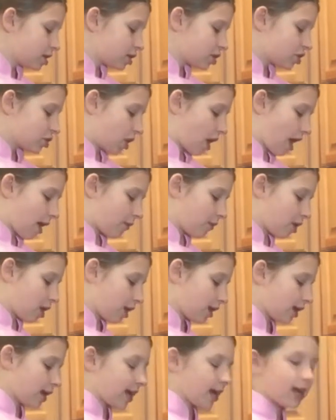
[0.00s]
Try one,
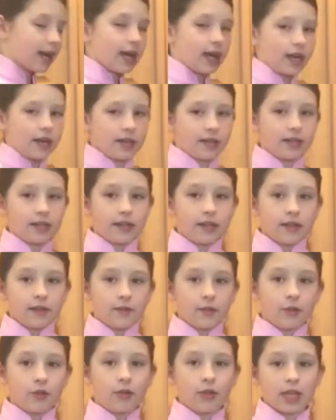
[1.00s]
and
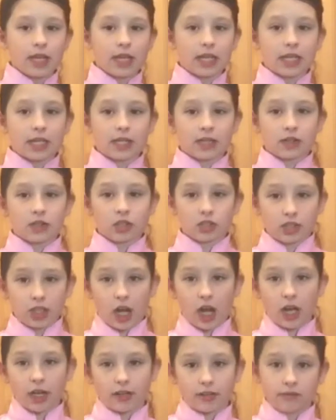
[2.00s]
if you think they're
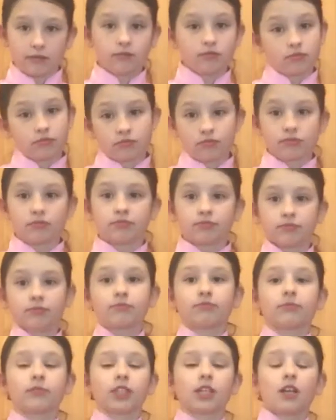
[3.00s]
done,
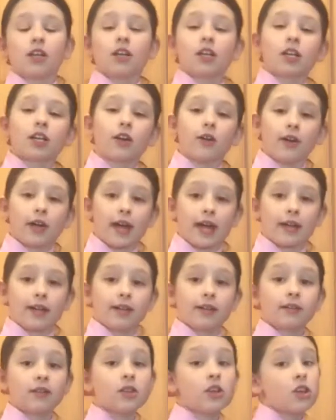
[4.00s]
go ahead.
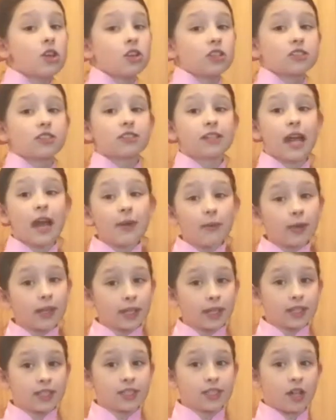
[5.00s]
So now we're
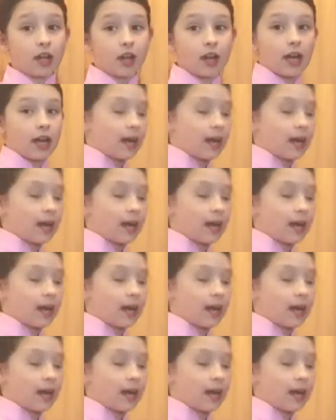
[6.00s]
going to start